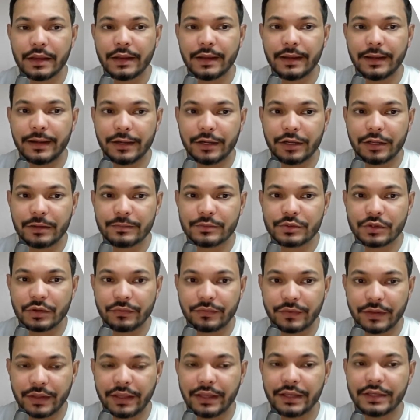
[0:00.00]
In terms
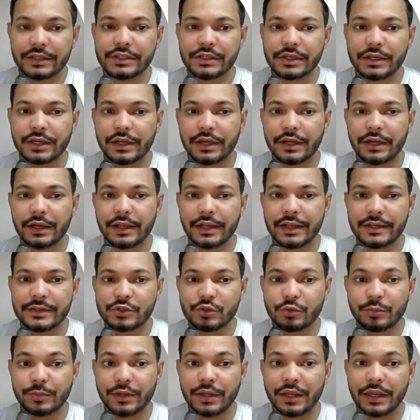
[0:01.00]
of age, it has
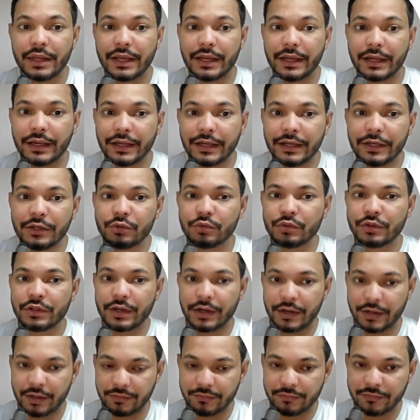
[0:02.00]
to be 18 to
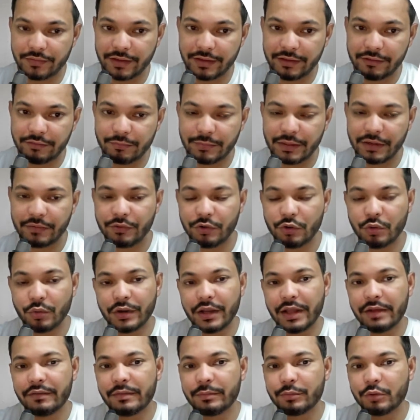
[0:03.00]
35, but we don't
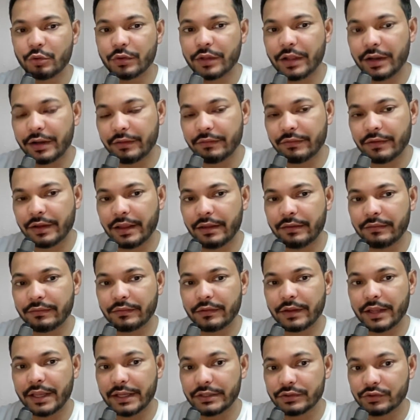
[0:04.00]
have up to 35
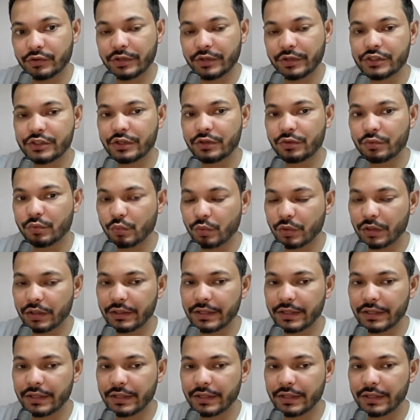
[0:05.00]
age in Google.